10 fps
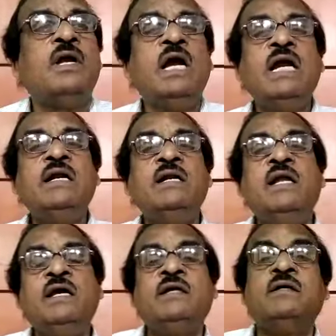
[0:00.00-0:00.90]
And
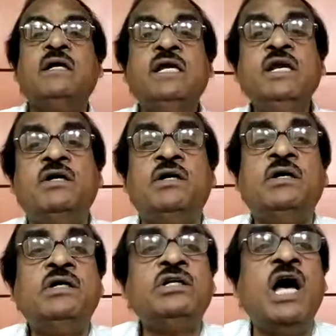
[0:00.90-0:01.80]

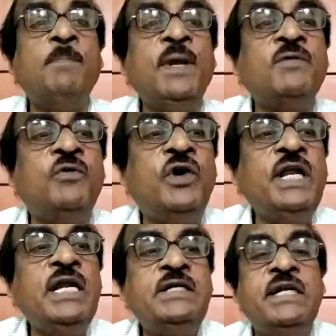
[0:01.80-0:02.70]
here,
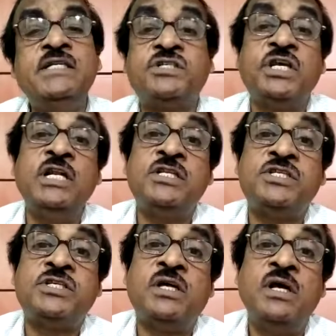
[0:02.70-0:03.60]
topic-oriented
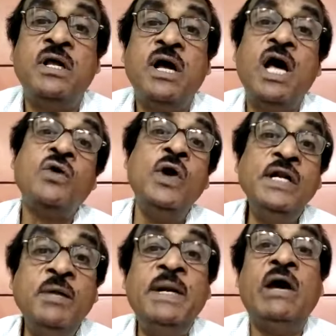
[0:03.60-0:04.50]
skills are
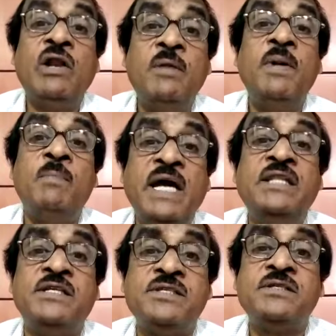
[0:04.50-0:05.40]
going to be developed by
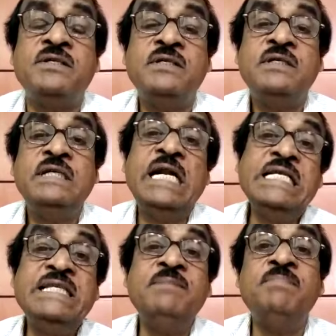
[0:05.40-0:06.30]
this. That
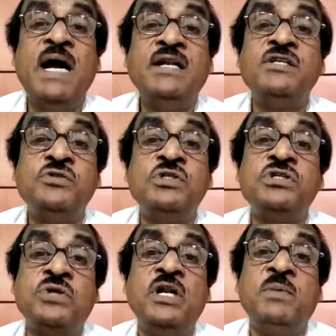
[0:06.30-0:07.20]
is the importance which
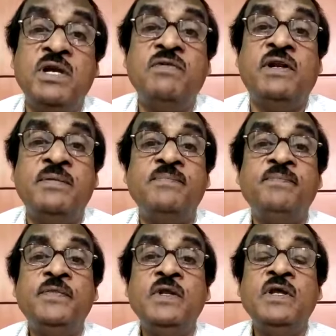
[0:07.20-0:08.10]
is going to be given.
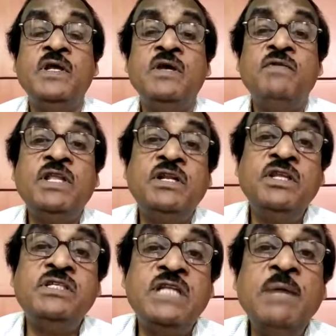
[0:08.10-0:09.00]
Whether
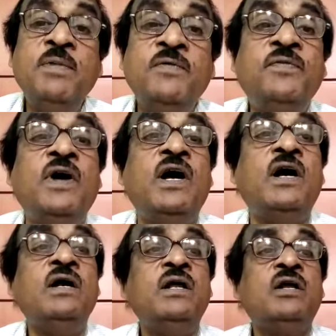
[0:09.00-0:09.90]
this type
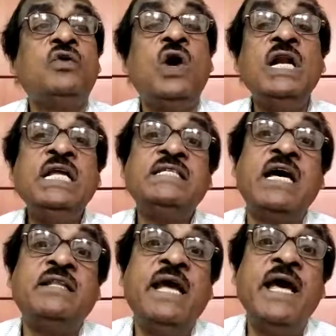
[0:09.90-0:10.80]
of qualities
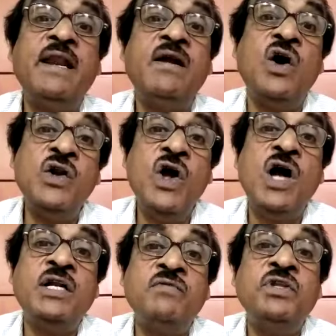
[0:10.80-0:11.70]
are there or
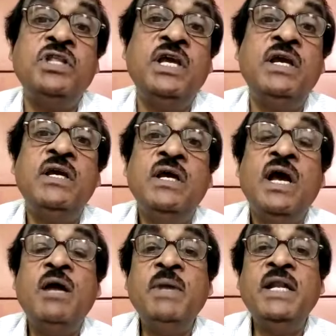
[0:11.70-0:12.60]
not with the
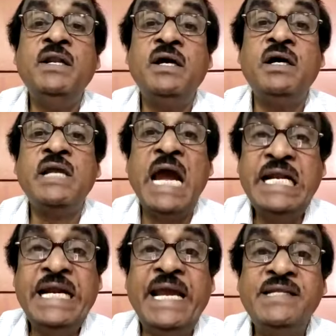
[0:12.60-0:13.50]

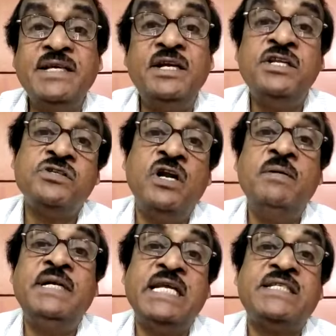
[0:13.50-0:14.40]
candidate, it is going
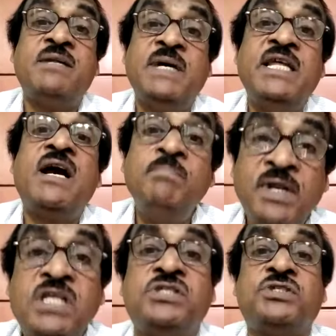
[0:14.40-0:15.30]
to be tested by the
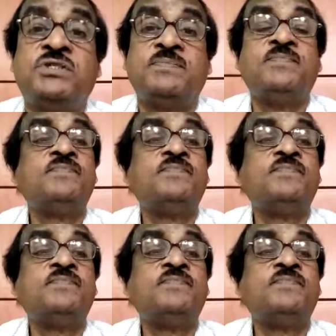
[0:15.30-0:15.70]
companies.